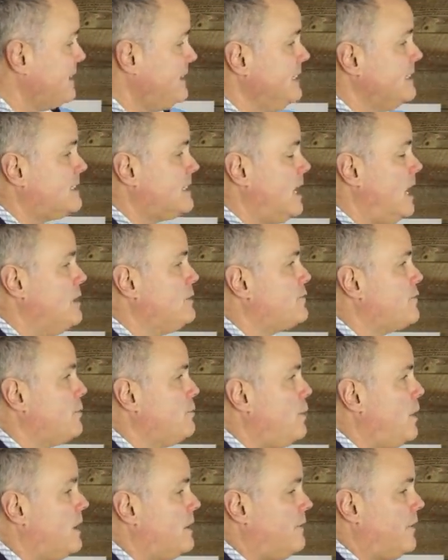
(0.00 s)
This comes
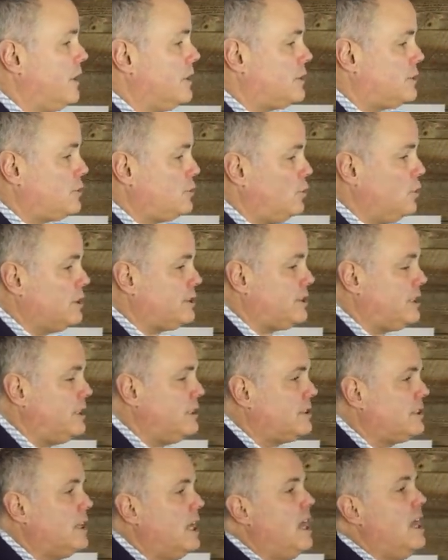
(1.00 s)
from one of our
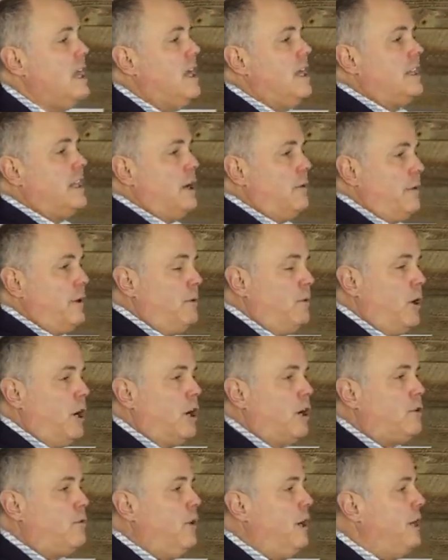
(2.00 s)
sources that we
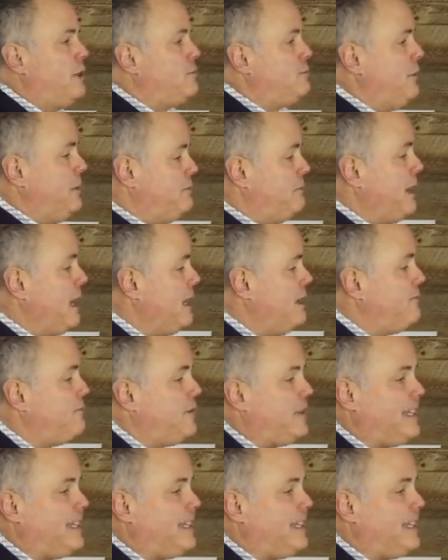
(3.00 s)
work with. We pay